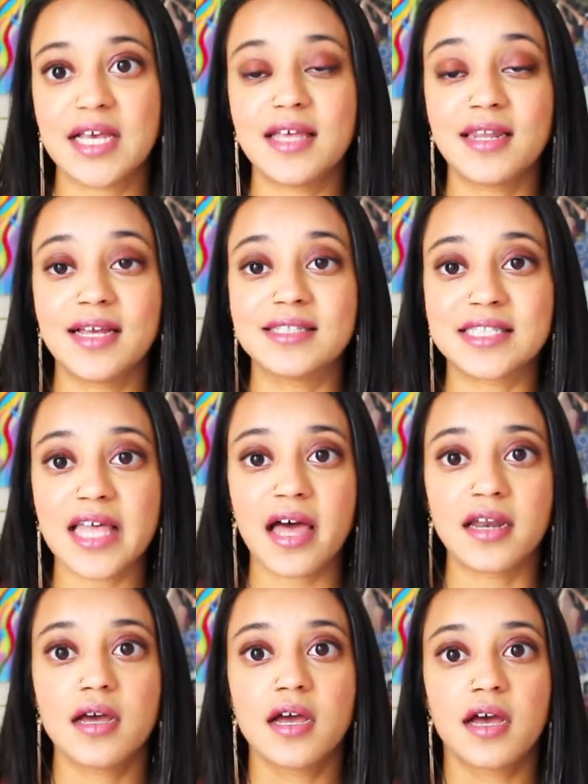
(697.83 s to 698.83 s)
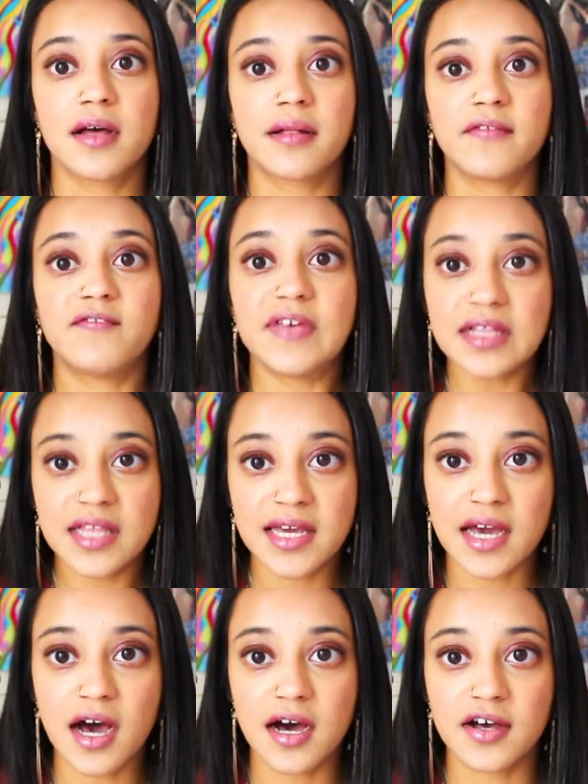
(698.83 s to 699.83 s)
and it's that
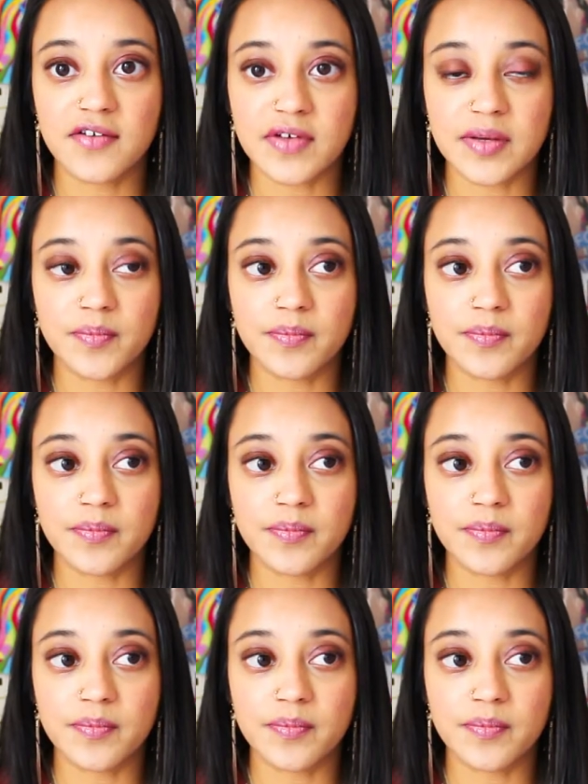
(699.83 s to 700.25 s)
feeling of